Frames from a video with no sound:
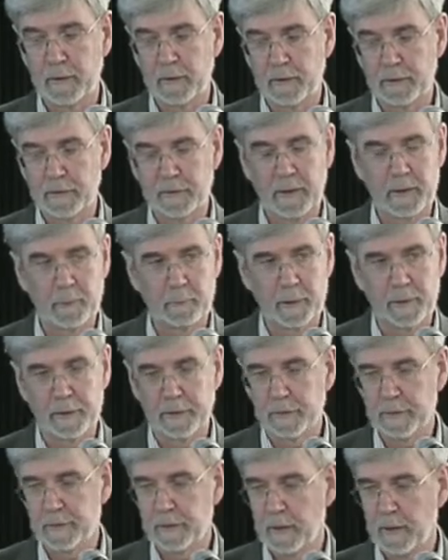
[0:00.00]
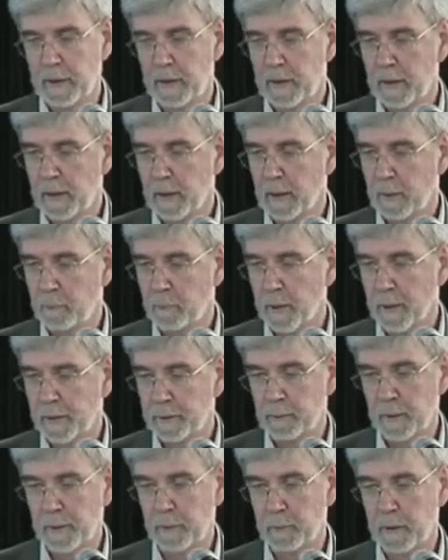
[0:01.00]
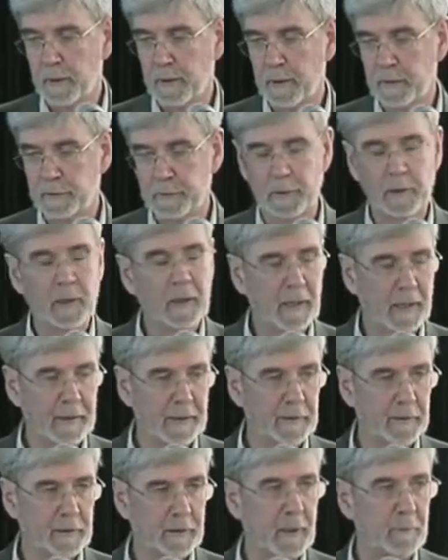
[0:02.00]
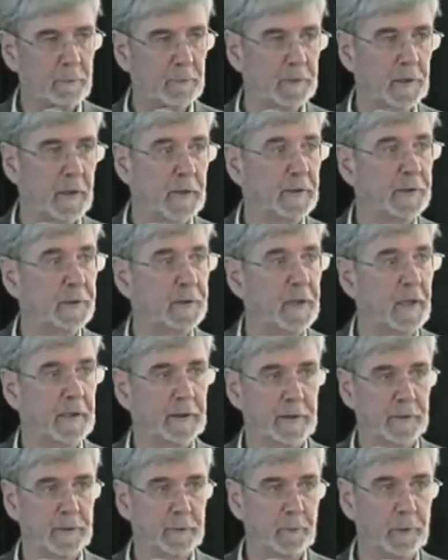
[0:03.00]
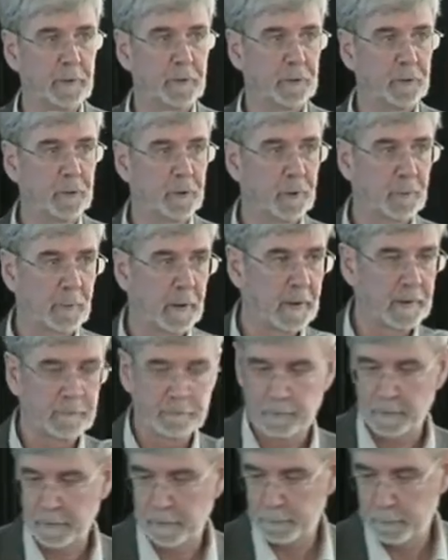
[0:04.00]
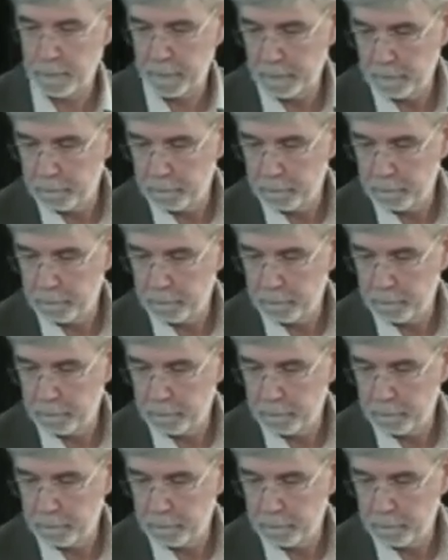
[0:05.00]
centimetres by 2100. And there are a couple of other scenarios we could talk about if need be.